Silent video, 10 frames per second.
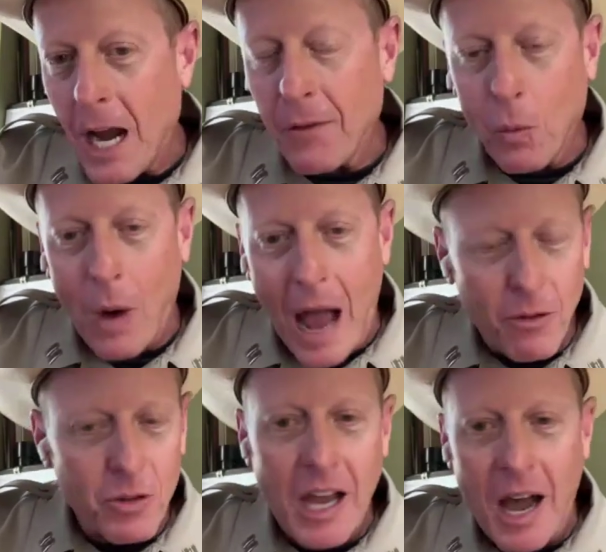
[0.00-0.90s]
Every
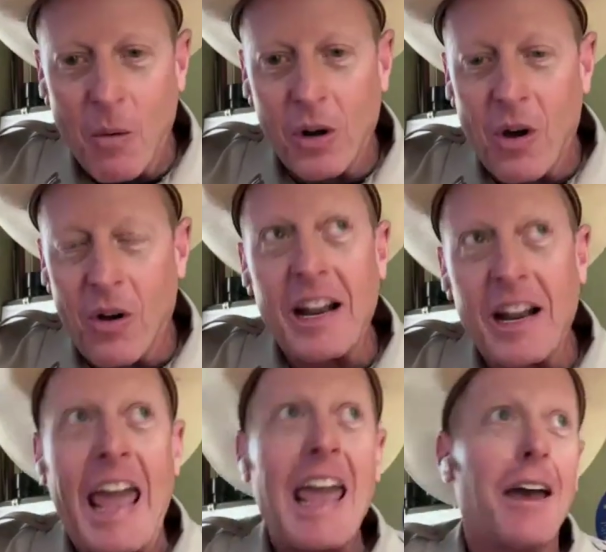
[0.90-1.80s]
rifle's got one on
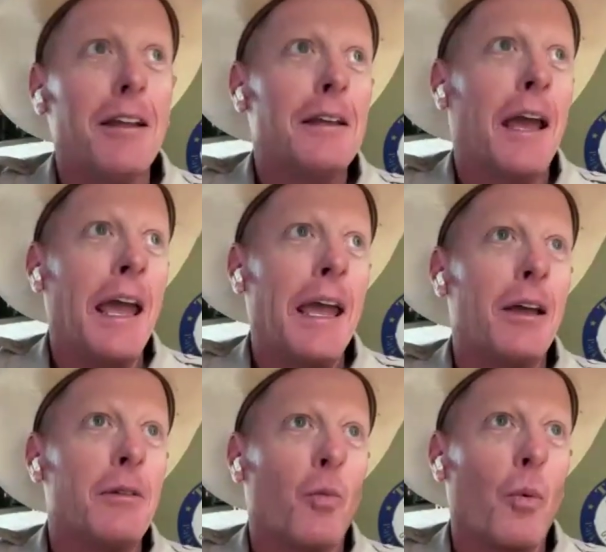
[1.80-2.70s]
it, and
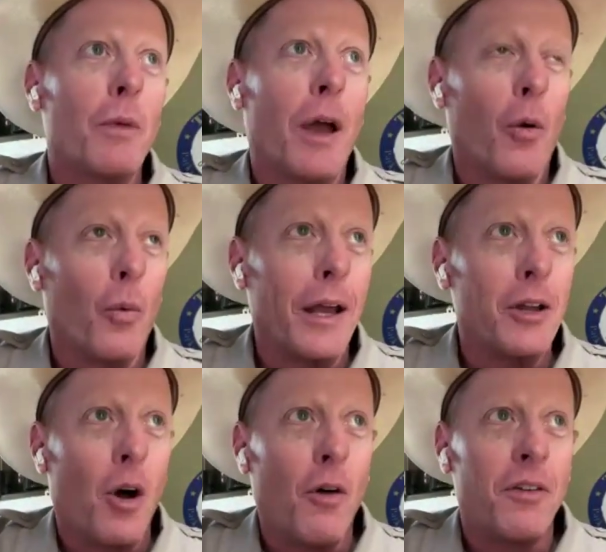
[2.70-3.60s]
and uh,
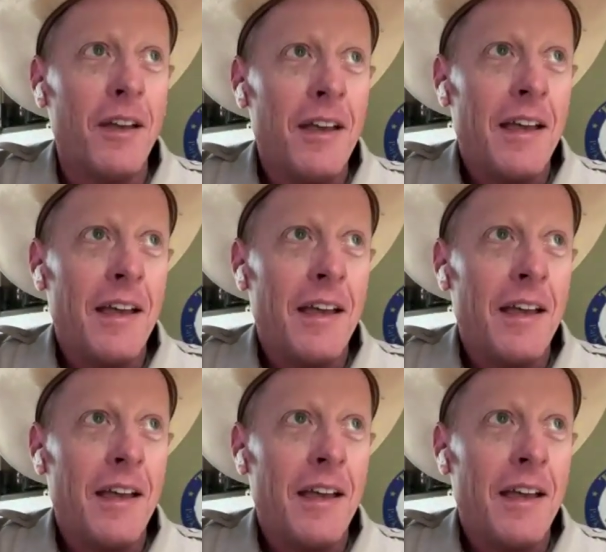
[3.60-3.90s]
Randolph,